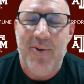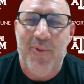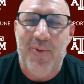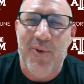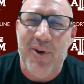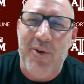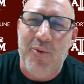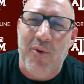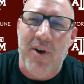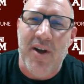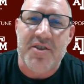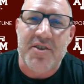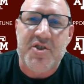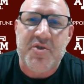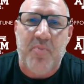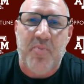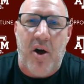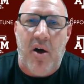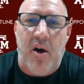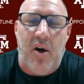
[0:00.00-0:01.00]
We went
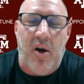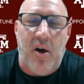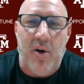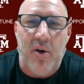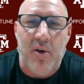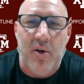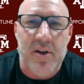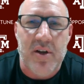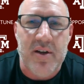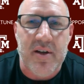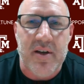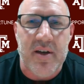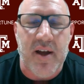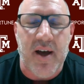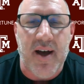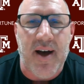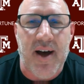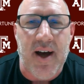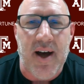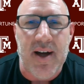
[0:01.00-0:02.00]
small, Olin,
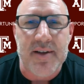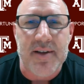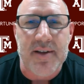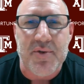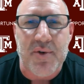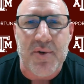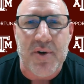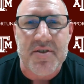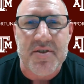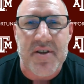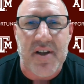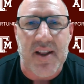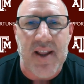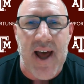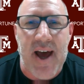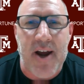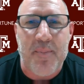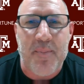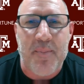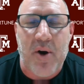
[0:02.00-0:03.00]
uh, towards the
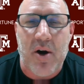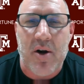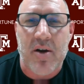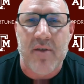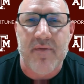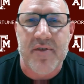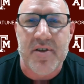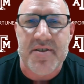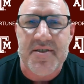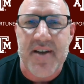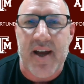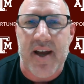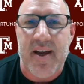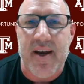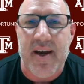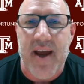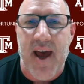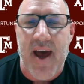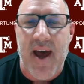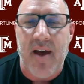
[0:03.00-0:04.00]
latter part of the
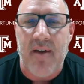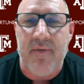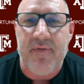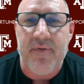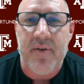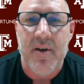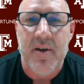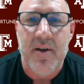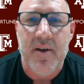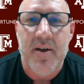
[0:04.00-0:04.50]
second half,